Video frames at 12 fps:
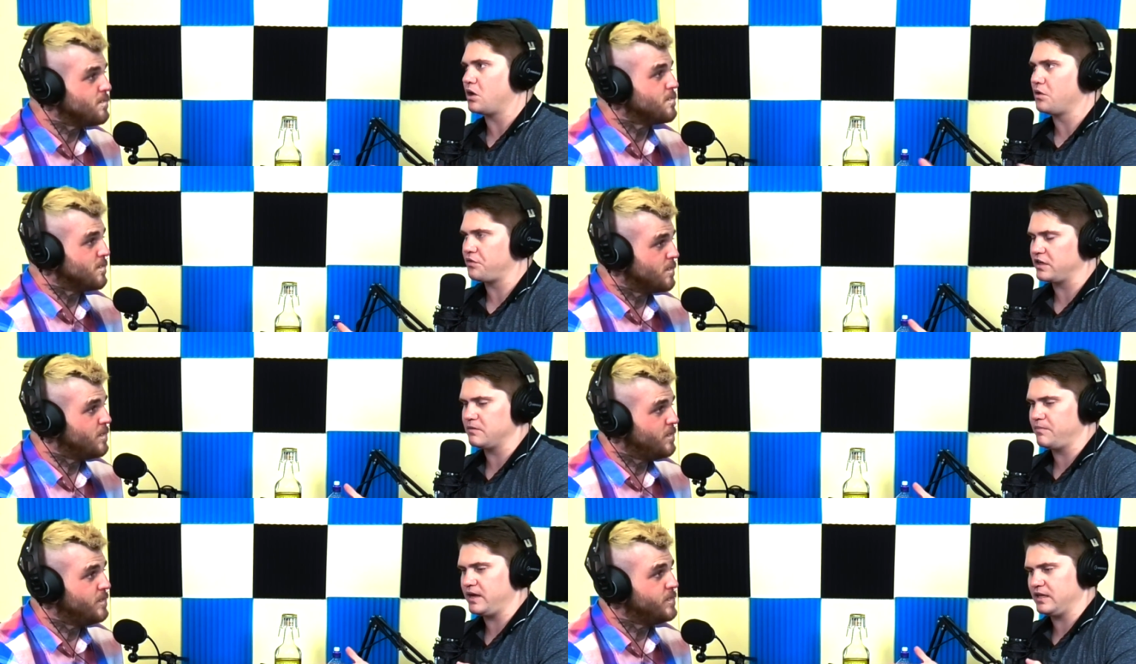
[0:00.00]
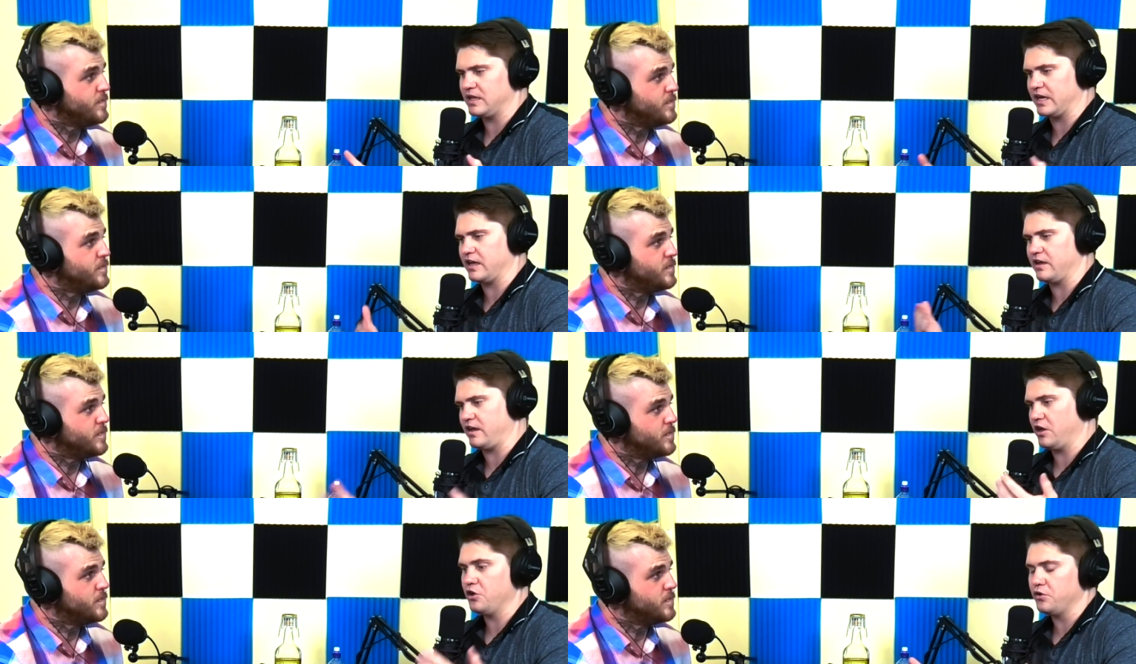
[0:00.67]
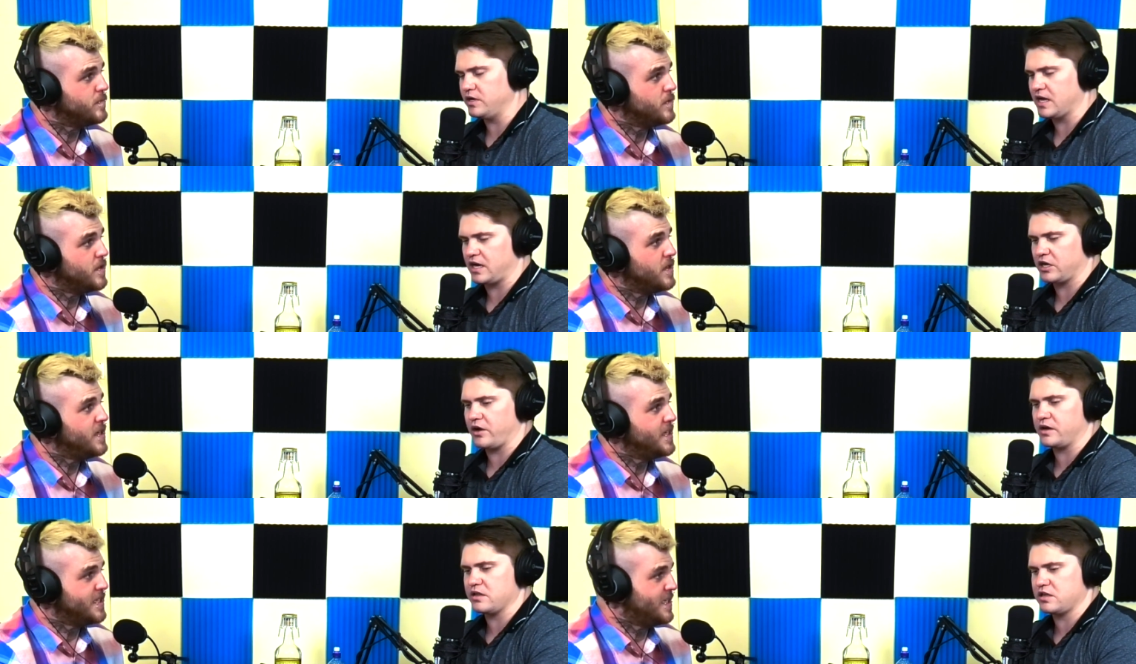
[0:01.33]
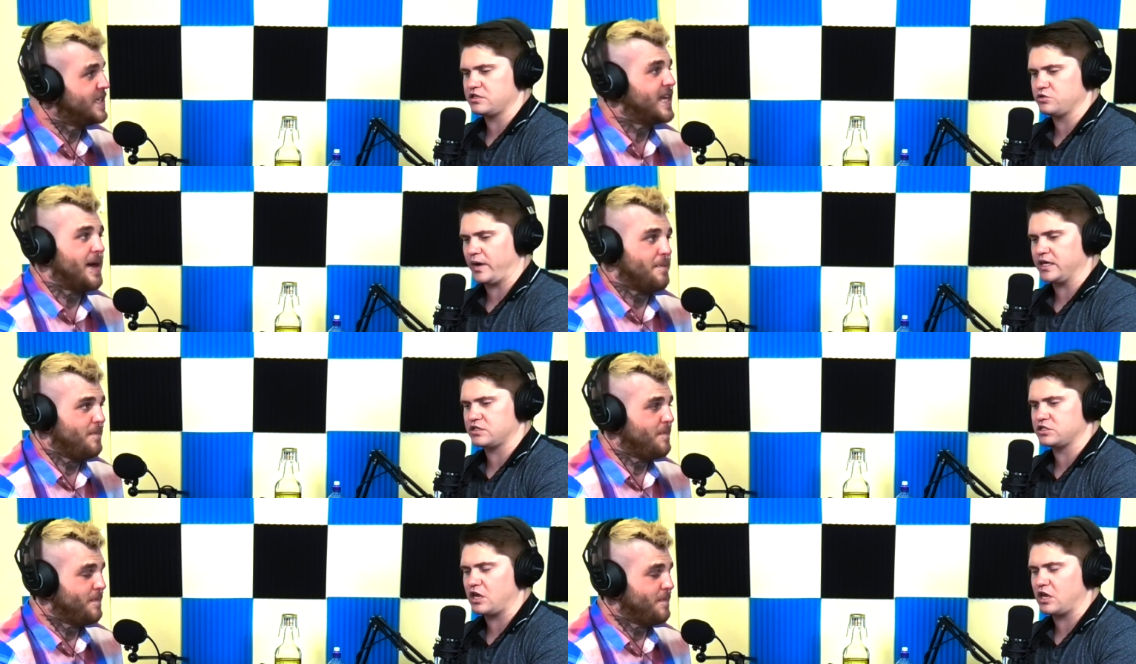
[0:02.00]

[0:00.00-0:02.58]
Speaker 1: whole hmm. thing to be like a, a whodunit kind of situation.